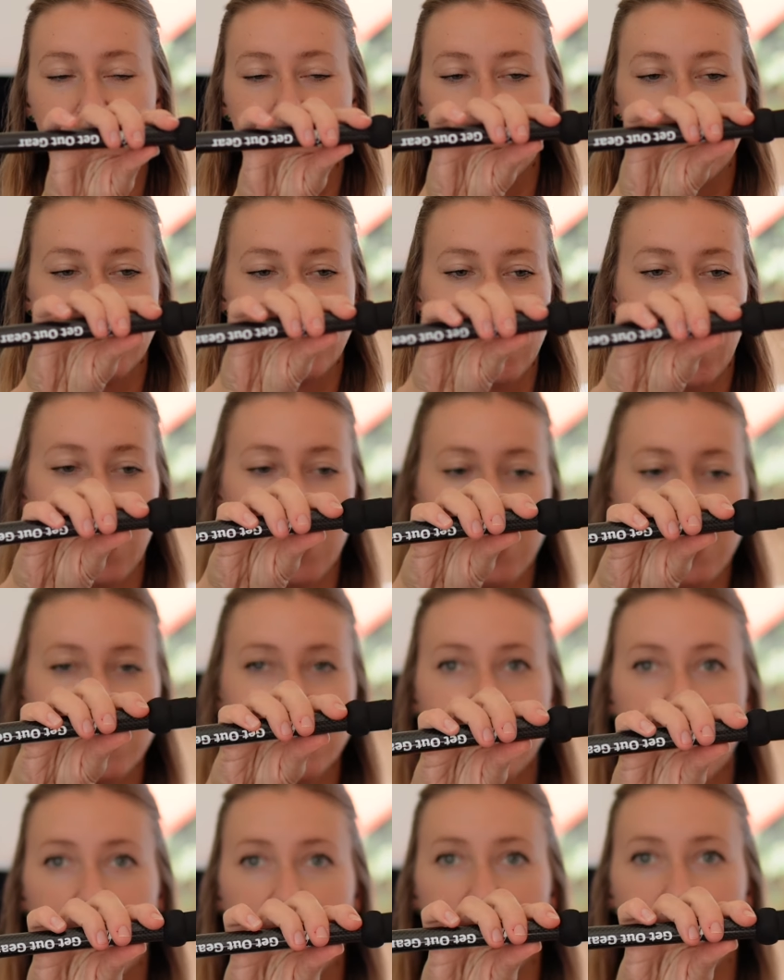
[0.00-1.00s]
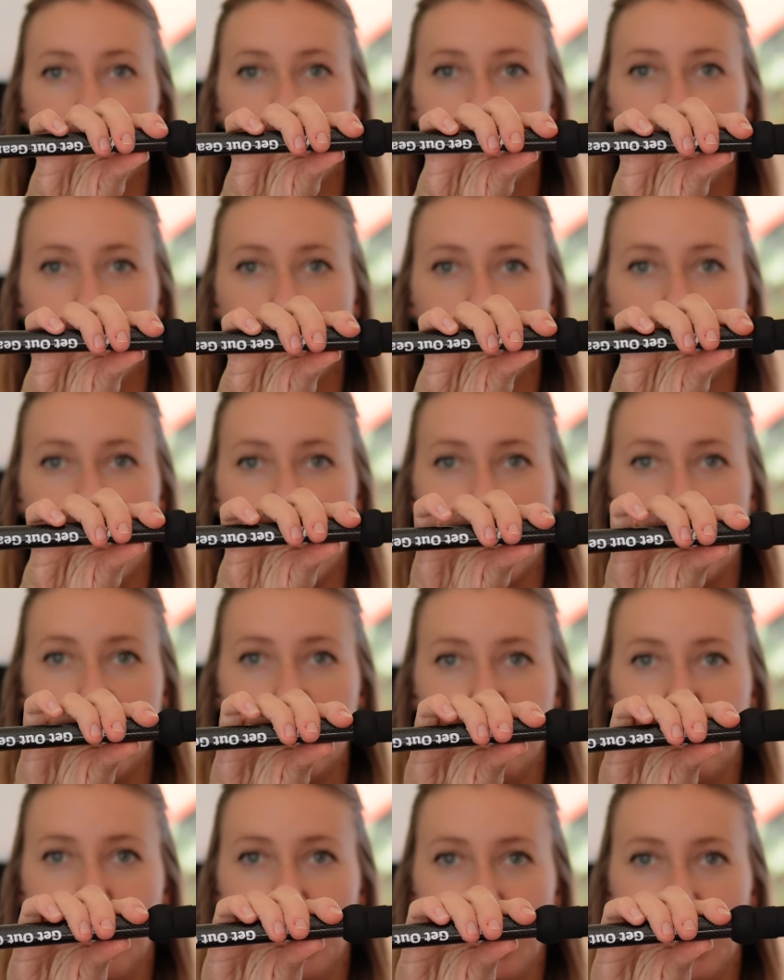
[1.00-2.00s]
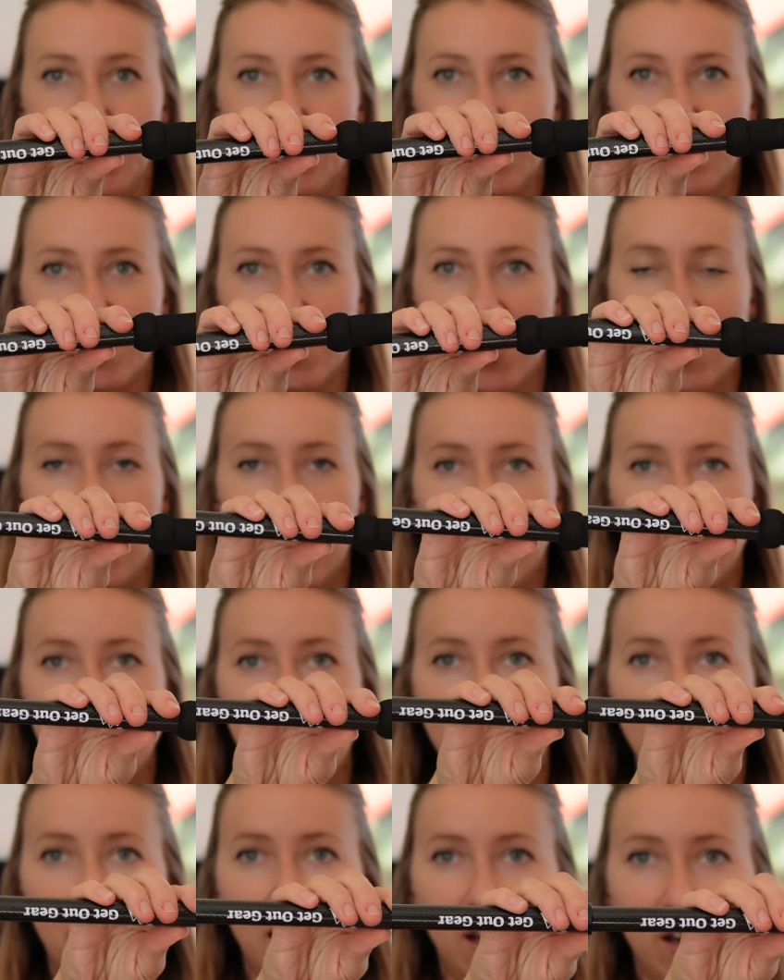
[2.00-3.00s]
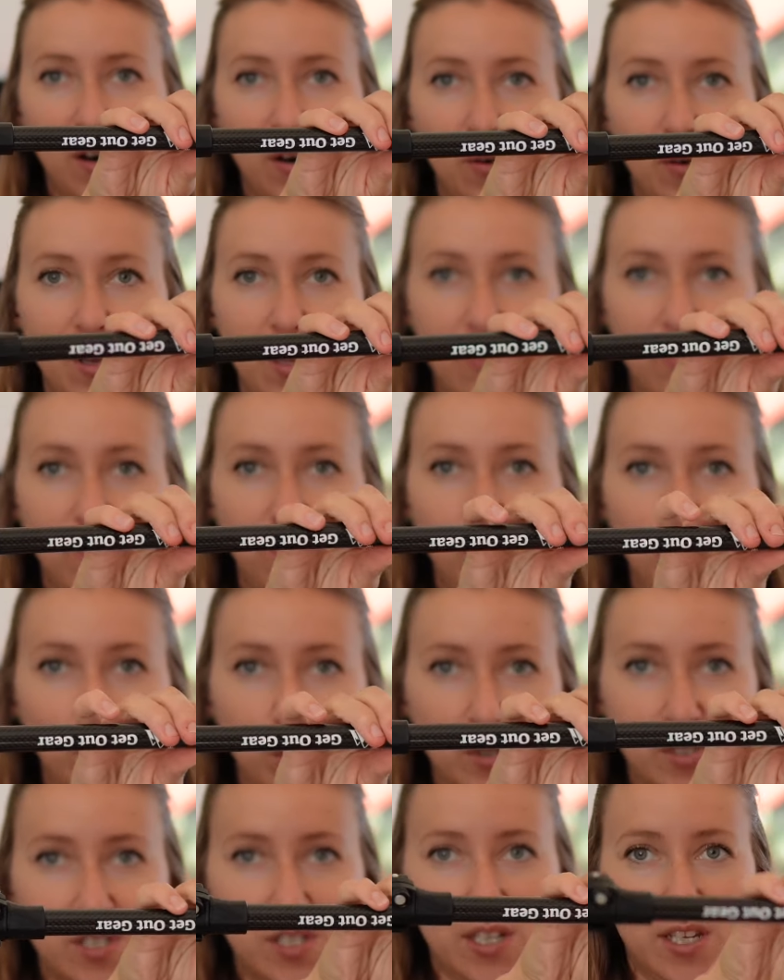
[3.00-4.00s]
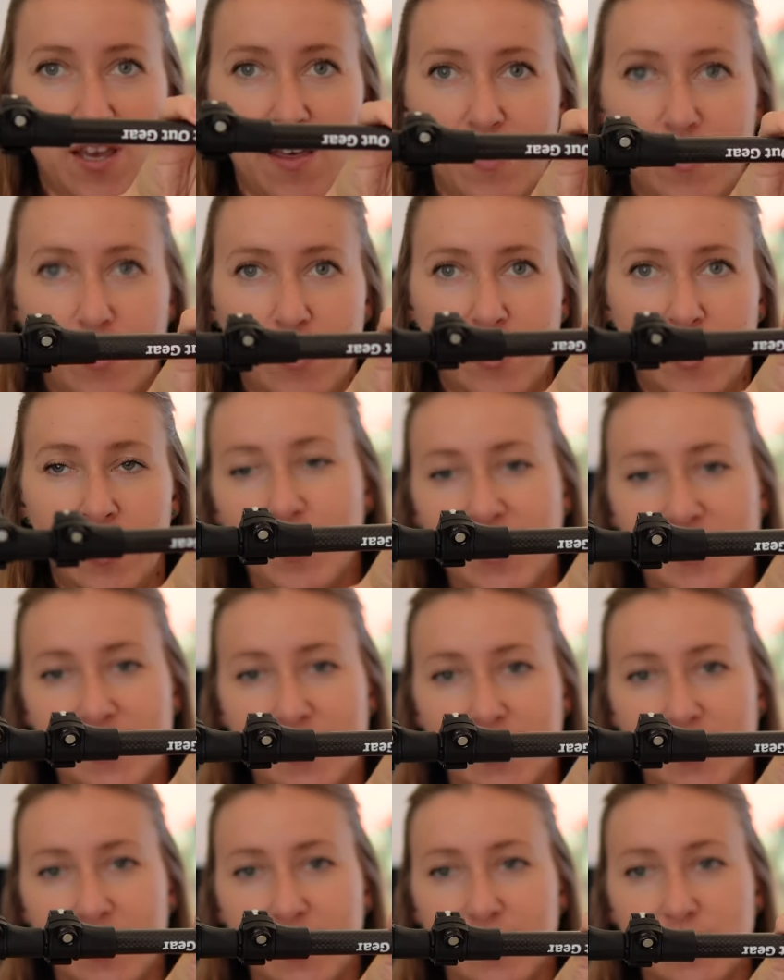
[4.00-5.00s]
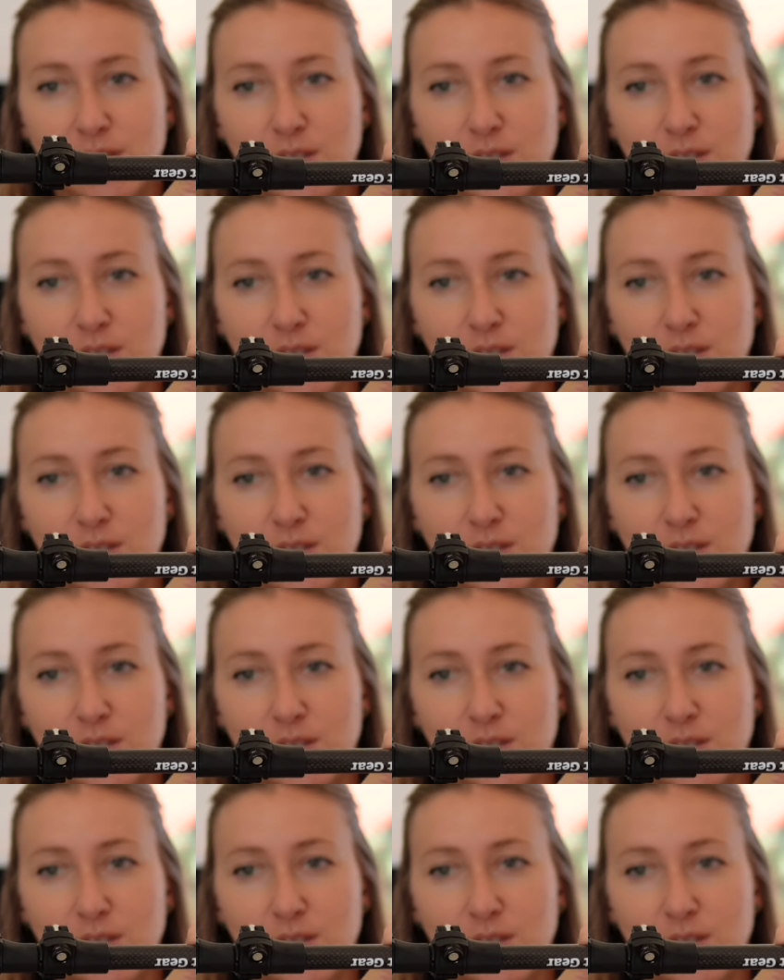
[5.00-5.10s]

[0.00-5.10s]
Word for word: the size of the trekking poles and how it folds together, basically.